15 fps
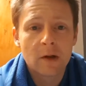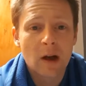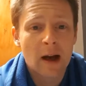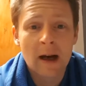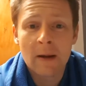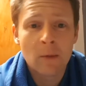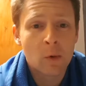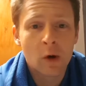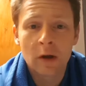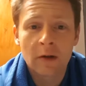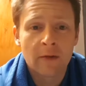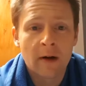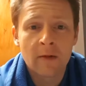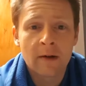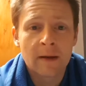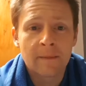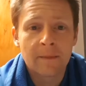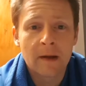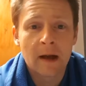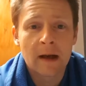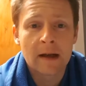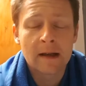And I worked around
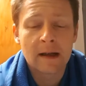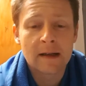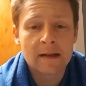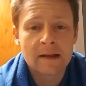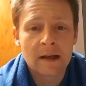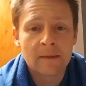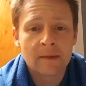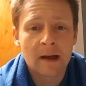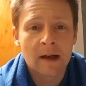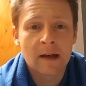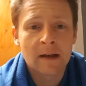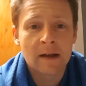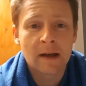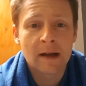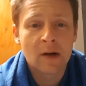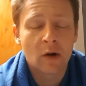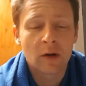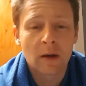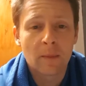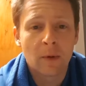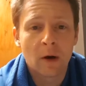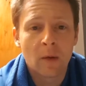it, and it
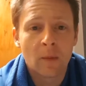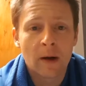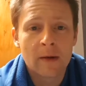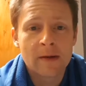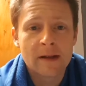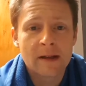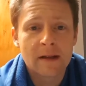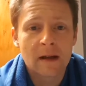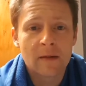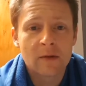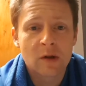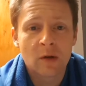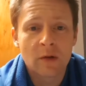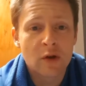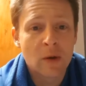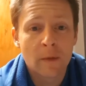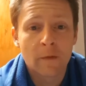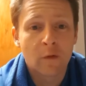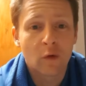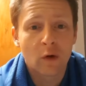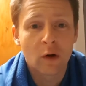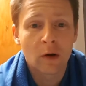got to the point where I was going to the gym at
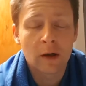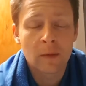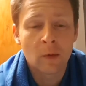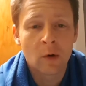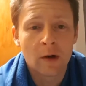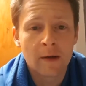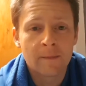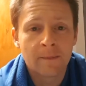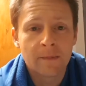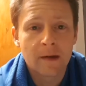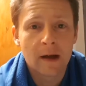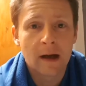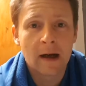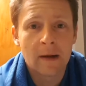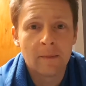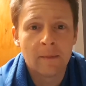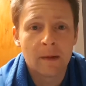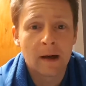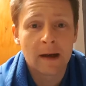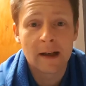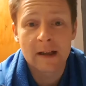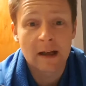4 o'clock in the morning,
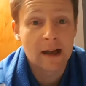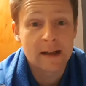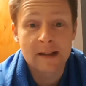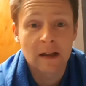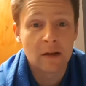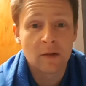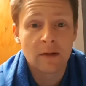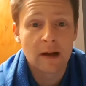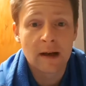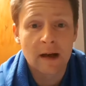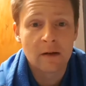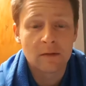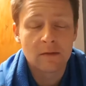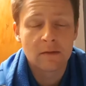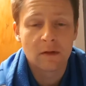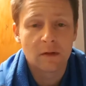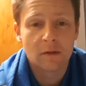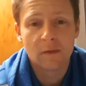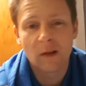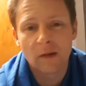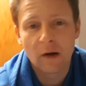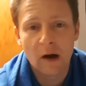and I still do that now,
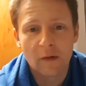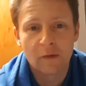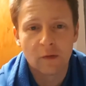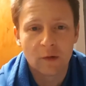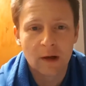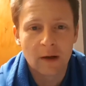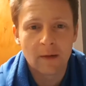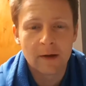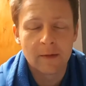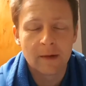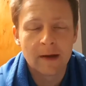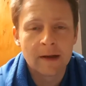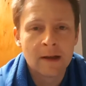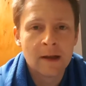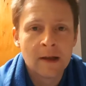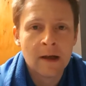or 3:30 now anyway.